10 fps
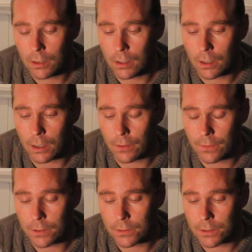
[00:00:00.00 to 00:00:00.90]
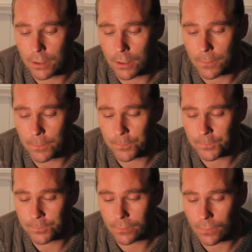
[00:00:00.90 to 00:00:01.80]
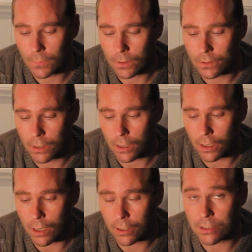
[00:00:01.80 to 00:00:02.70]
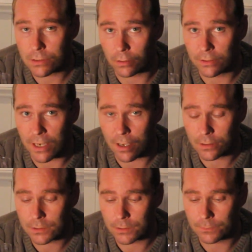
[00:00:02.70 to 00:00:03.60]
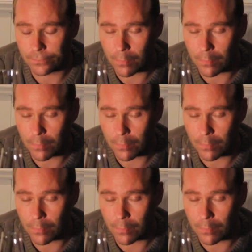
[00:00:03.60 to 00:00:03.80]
Yeah, there's I get sultanas.